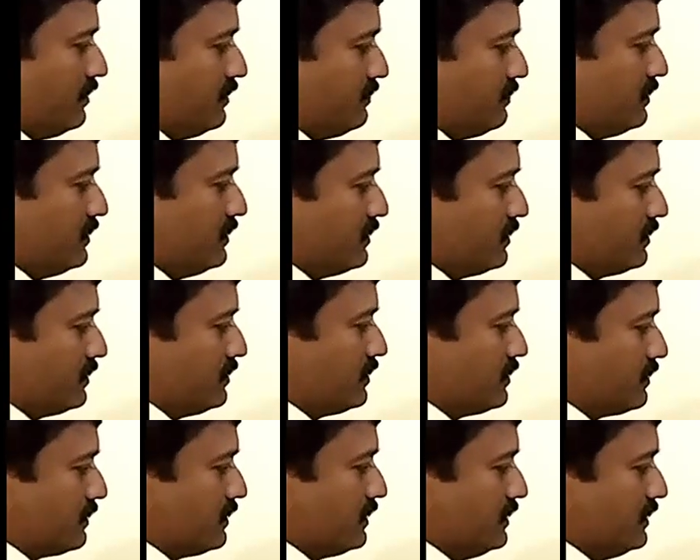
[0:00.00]
of
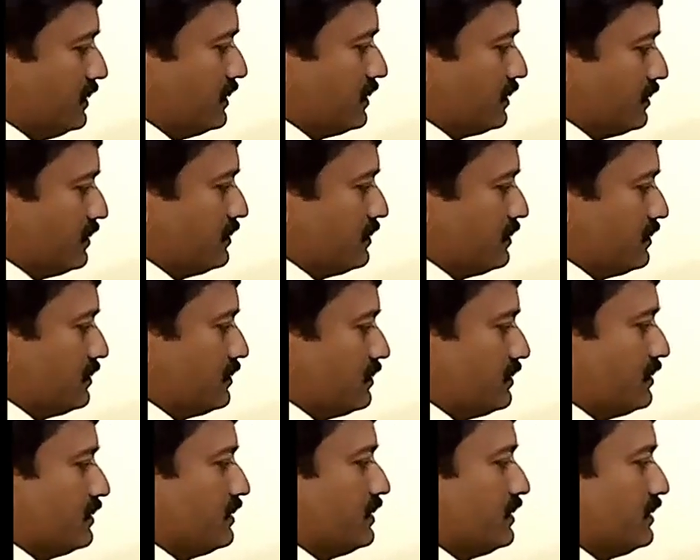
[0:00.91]
30 degree.
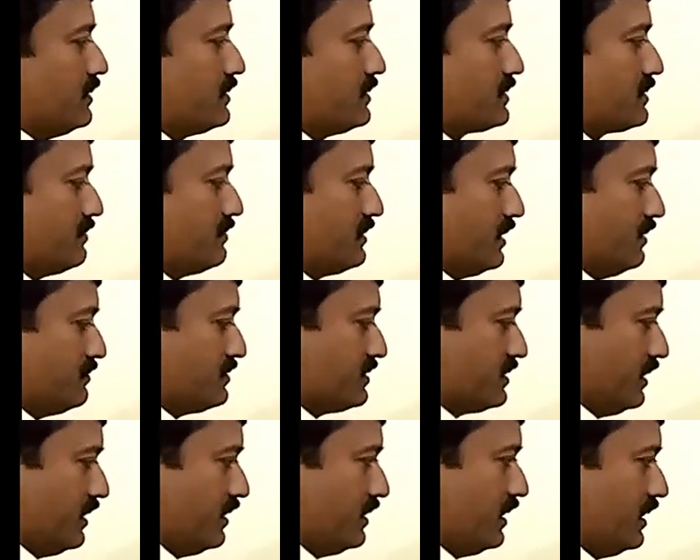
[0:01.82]

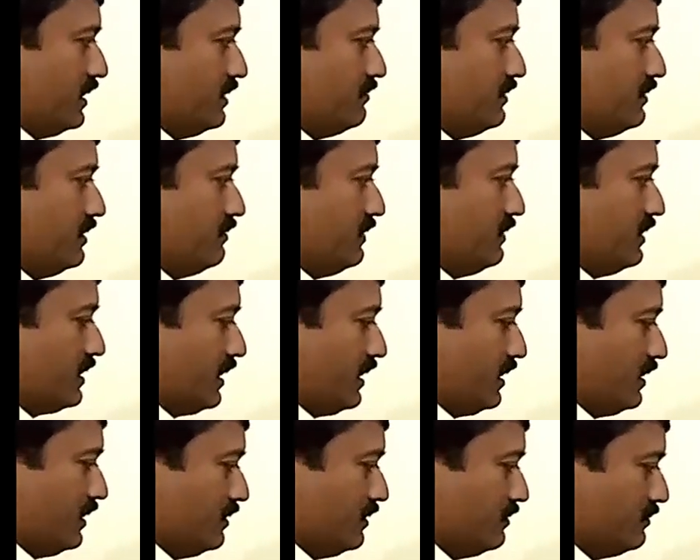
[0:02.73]
Sometimes a line may make
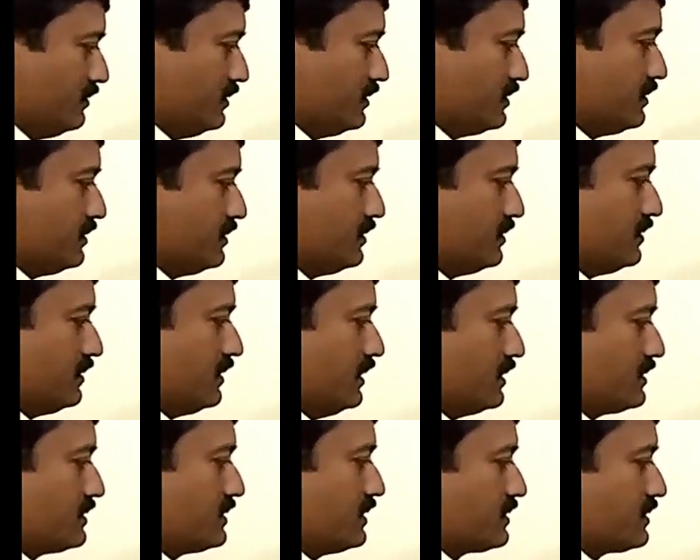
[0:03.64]
angle with
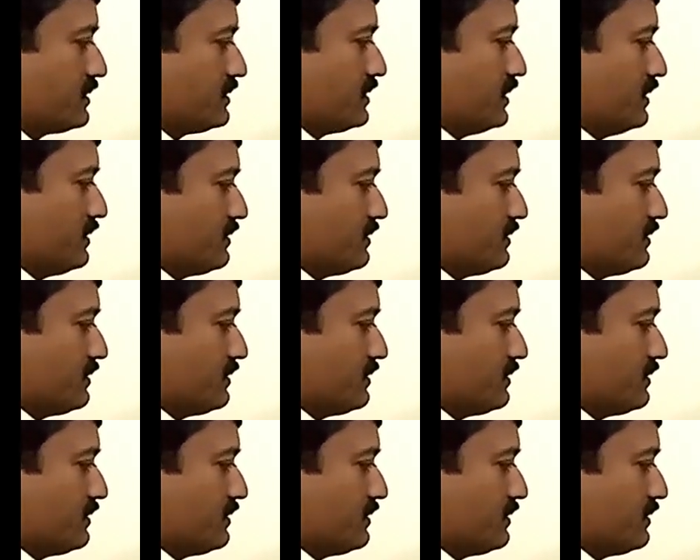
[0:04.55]
x-axis